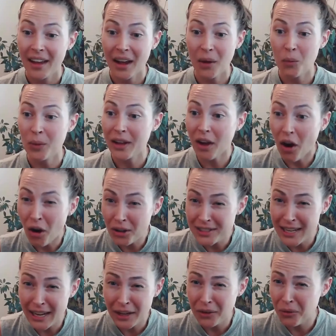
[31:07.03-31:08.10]
Yeah. We
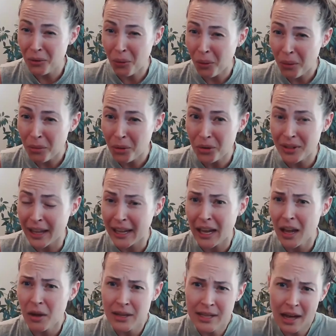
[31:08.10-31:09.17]
all take normal,
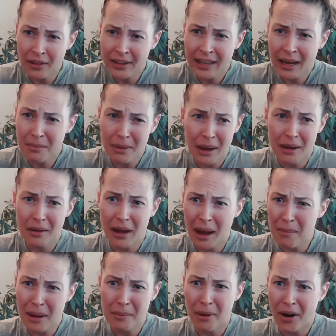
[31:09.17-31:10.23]
like yelling at
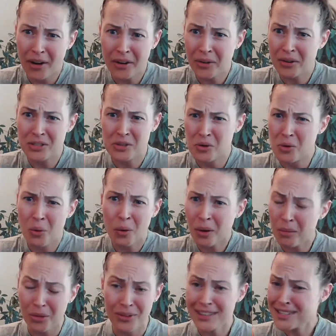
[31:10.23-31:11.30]
my partner is
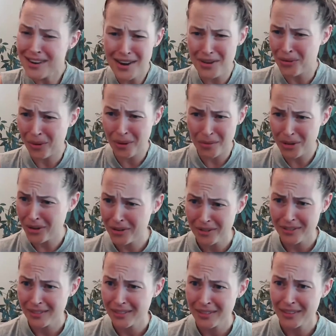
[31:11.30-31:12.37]
normal. It's not normal.
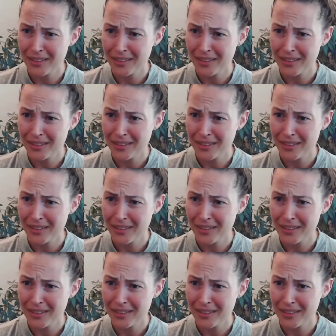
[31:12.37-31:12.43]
